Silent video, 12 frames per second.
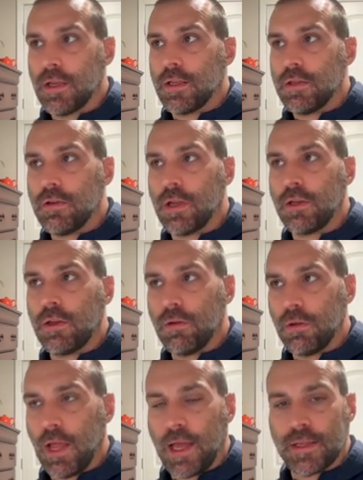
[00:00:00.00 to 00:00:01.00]
You can
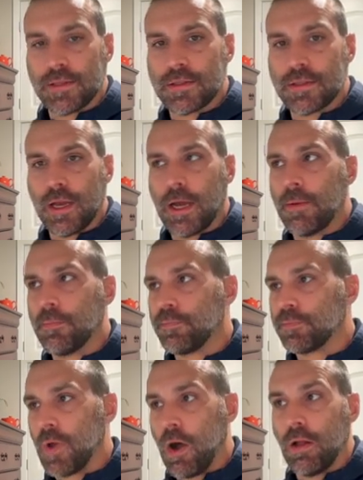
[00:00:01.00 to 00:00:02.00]
utilize
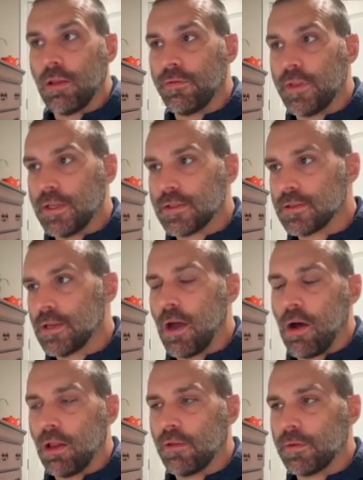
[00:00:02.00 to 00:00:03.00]
all of these,
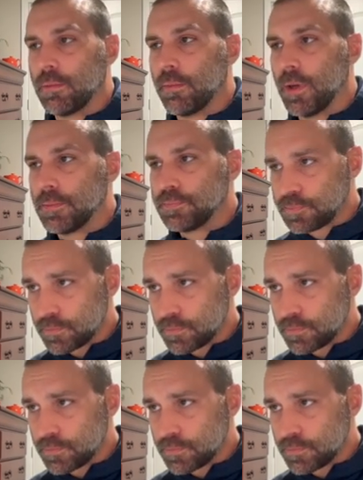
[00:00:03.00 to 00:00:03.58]
not all of them, but